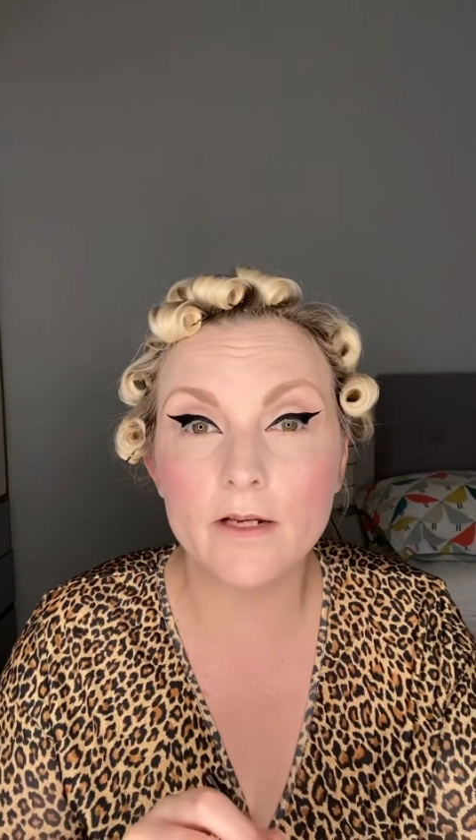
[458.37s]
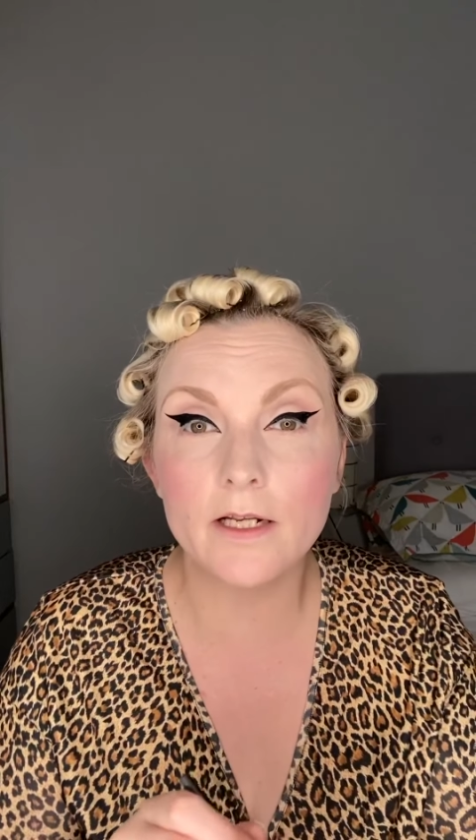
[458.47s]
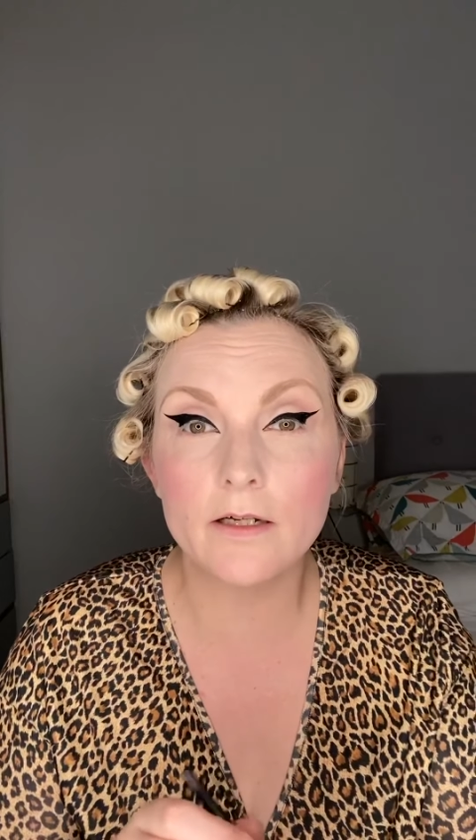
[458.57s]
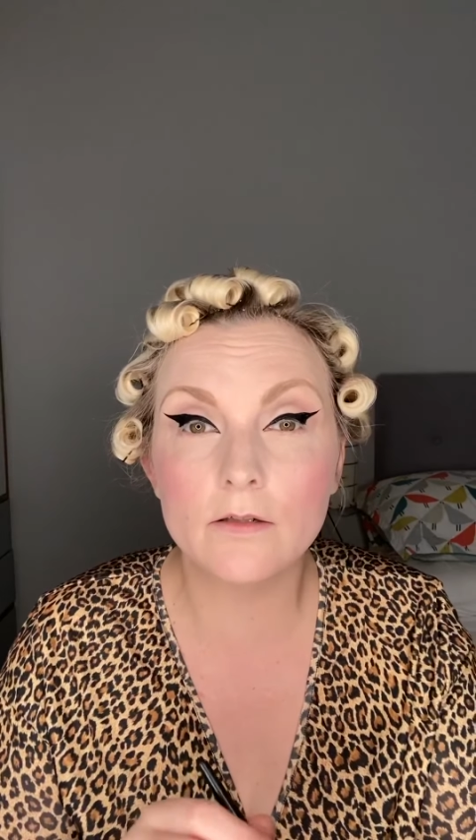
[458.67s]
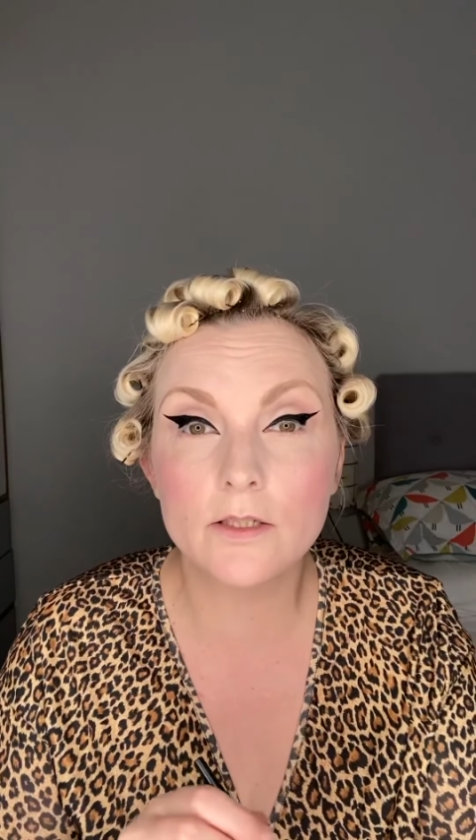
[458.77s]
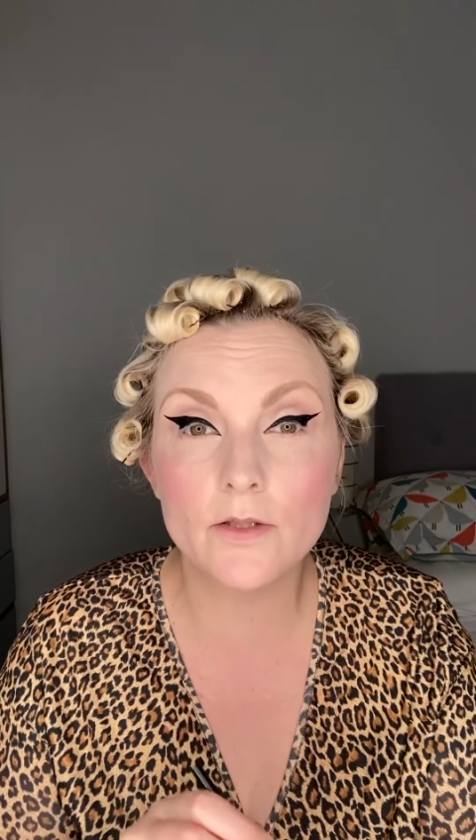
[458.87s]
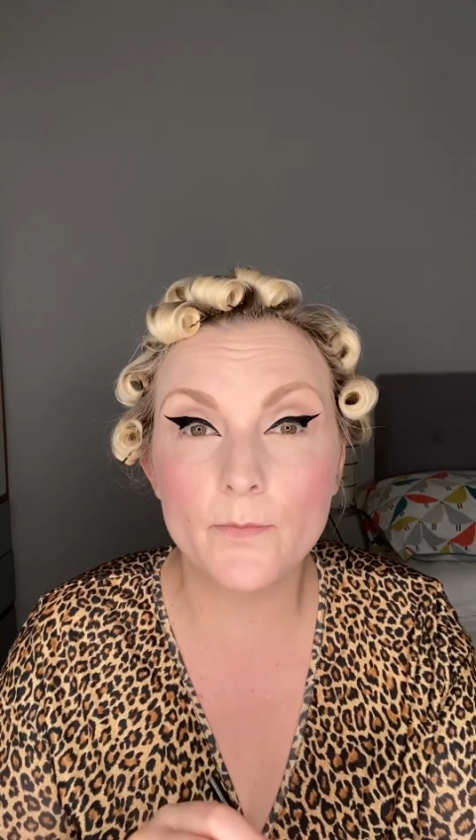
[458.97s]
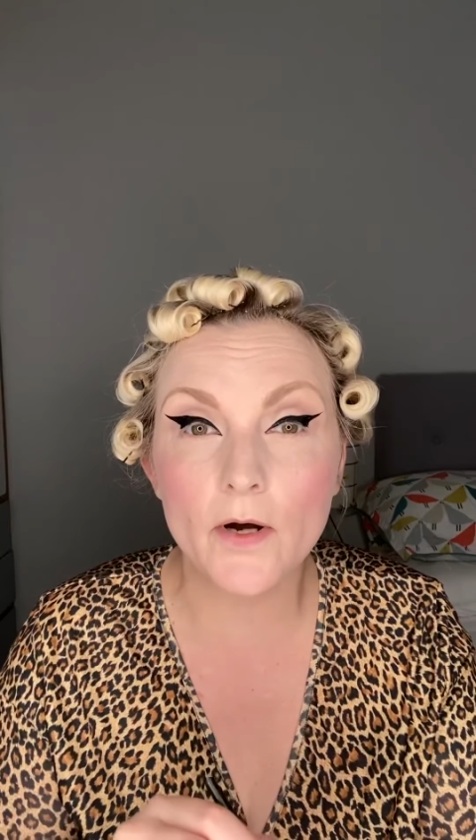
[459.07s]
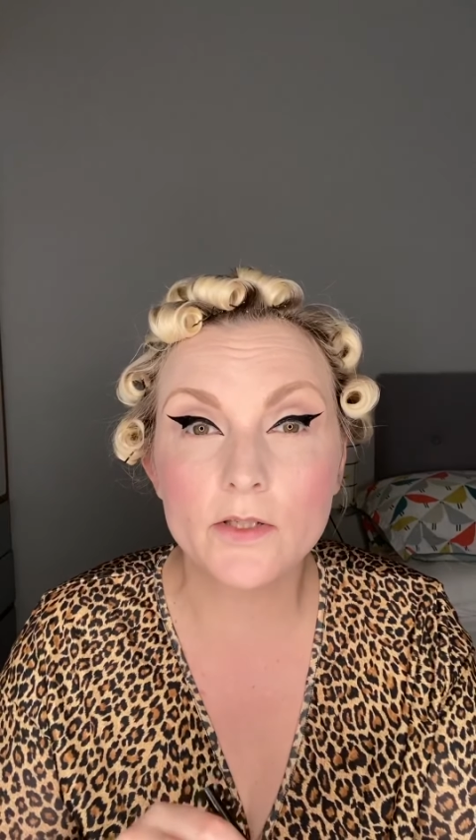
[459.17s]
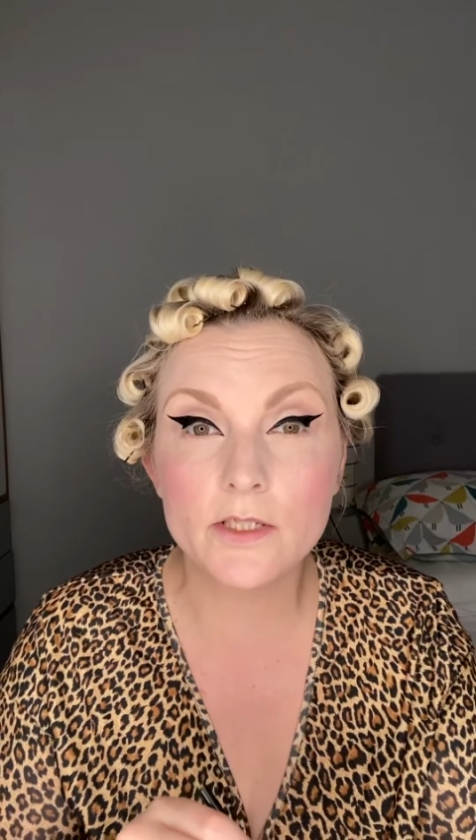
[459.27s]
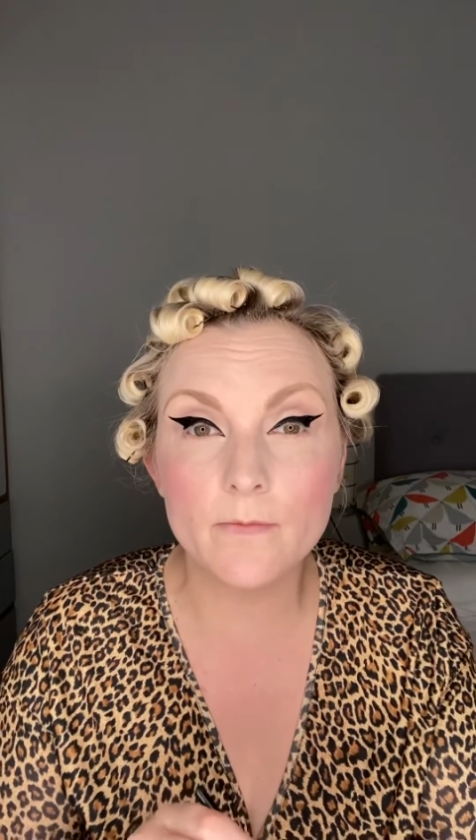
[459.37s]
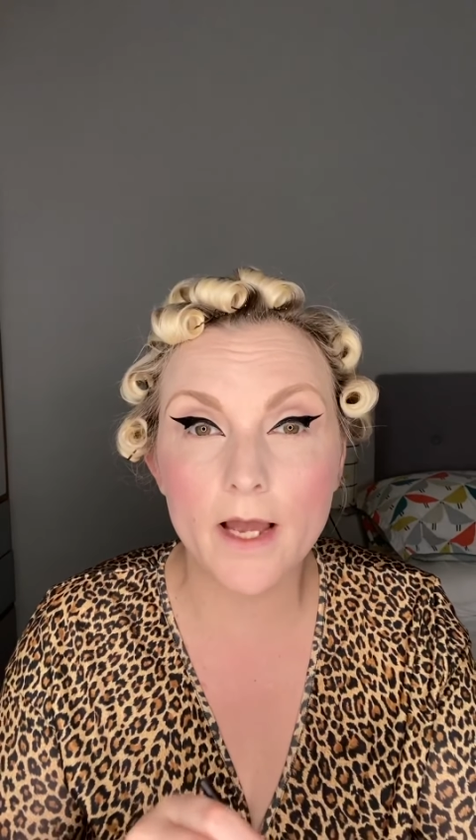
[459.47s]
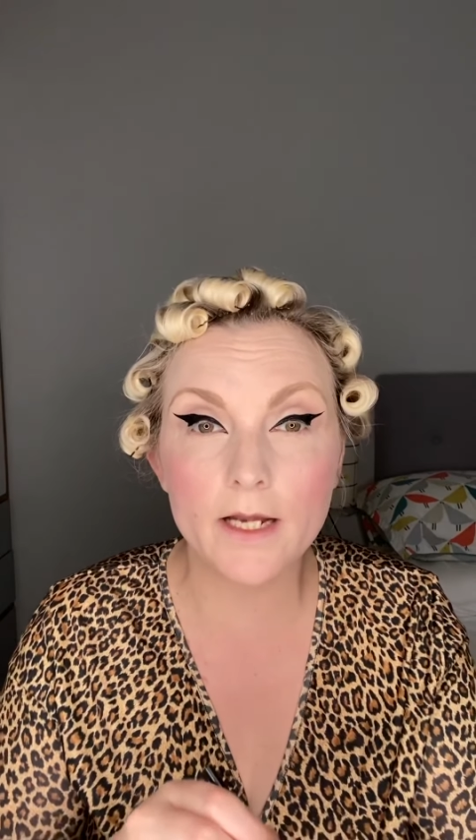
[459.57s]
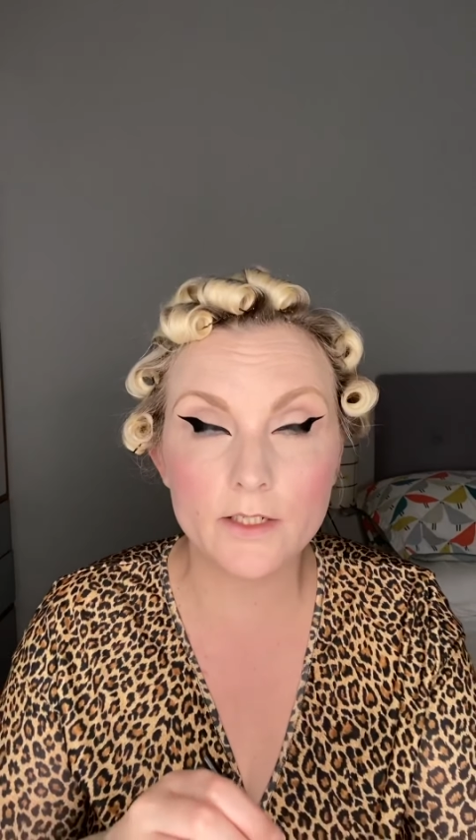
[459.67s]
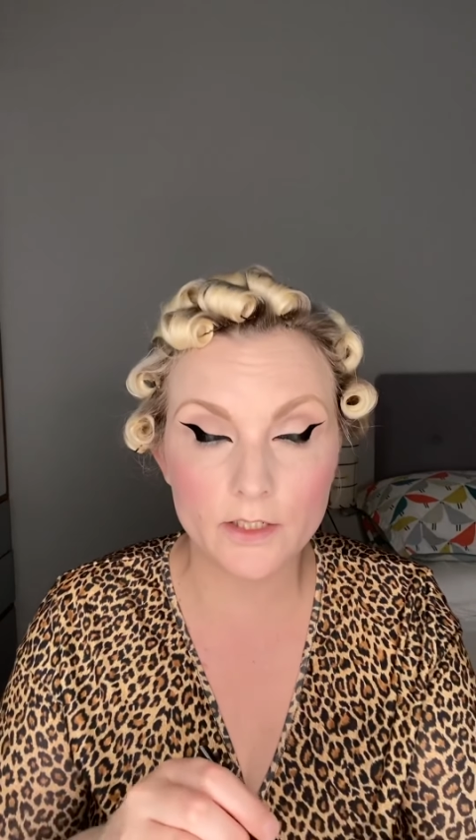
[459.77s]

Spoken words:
little to the bottom edge,